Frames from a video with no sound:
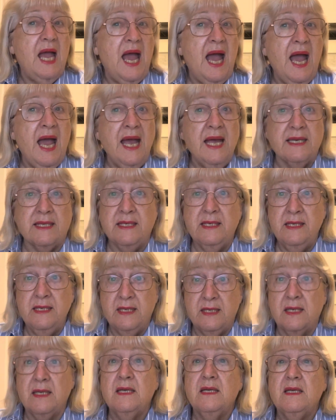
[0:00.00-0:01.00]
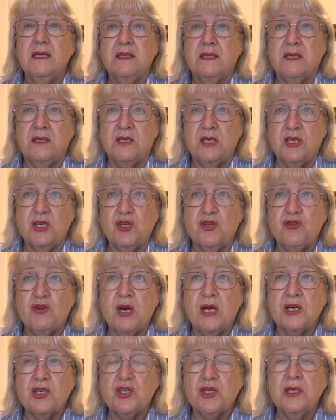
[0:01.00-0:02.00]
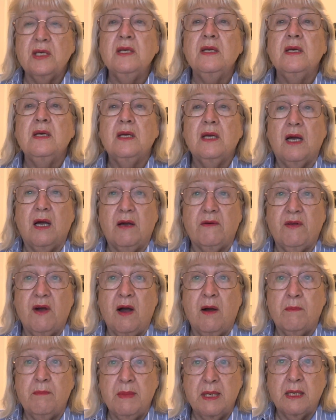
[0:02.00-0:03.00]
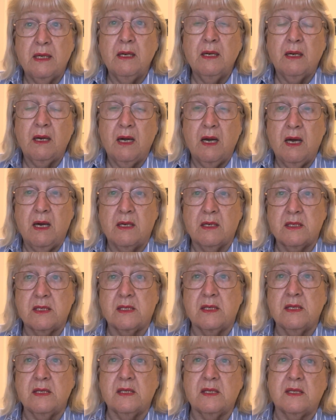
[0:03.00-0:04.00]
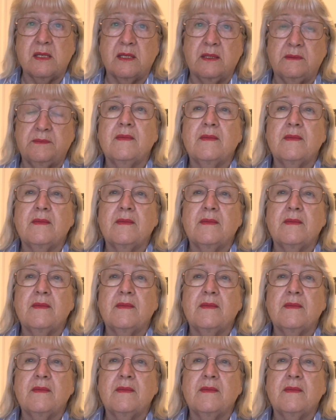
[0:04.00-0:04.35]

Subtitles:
and the destruction of our middle classes.